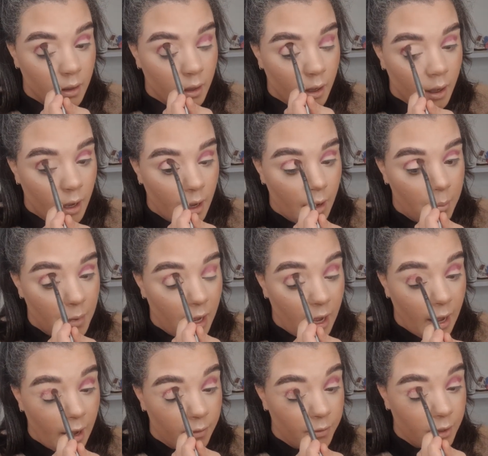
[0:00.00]
I
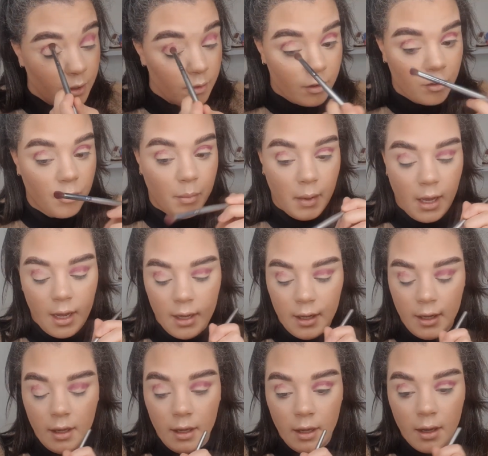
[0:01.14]
have used
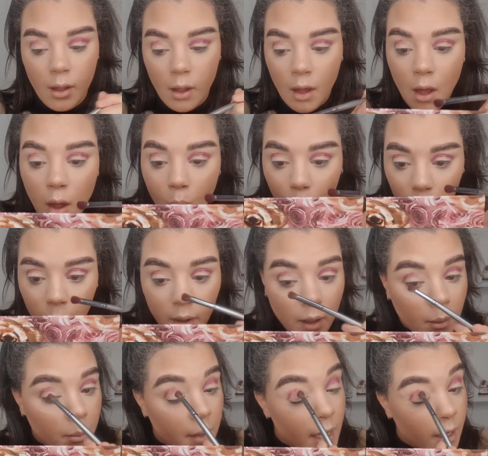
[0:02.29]
my
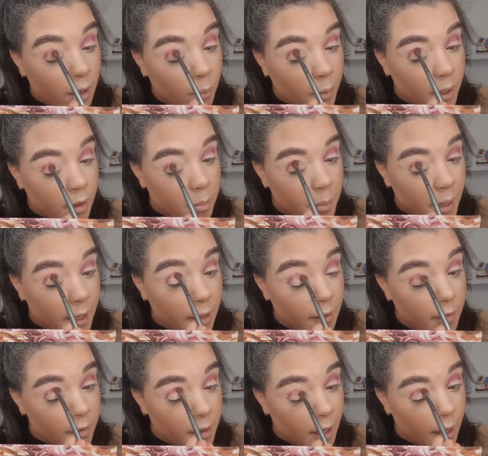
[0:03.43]
P. Louise
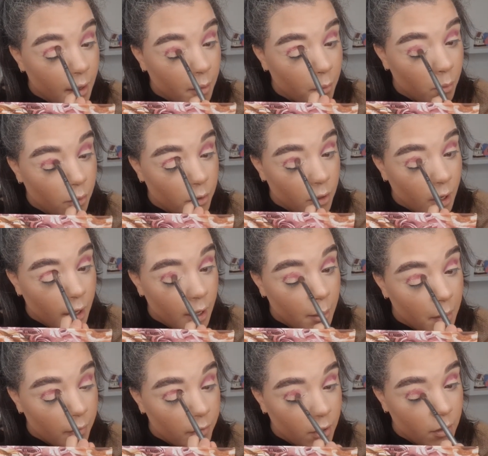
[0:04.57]
base now.
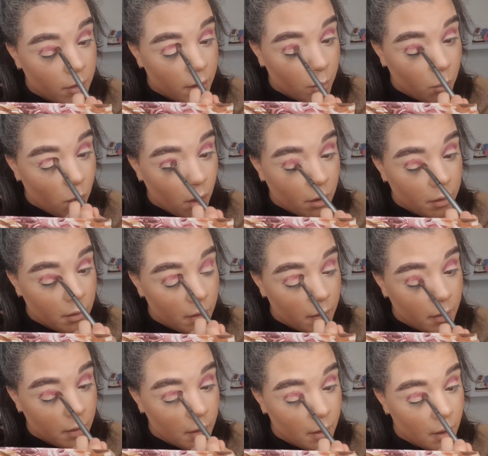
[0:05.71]
I've used it
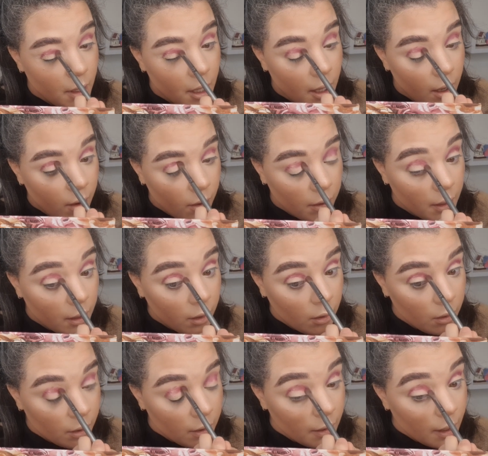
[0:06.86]
once on a
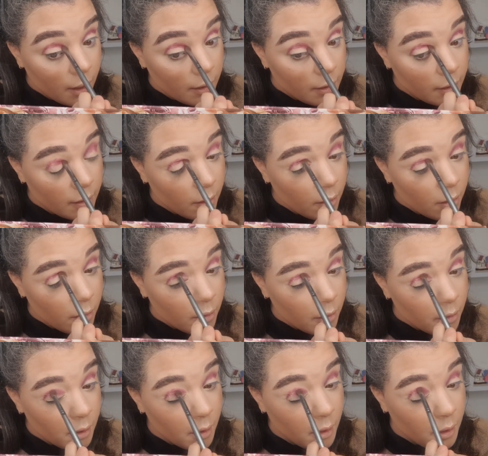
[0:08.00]
look that I did on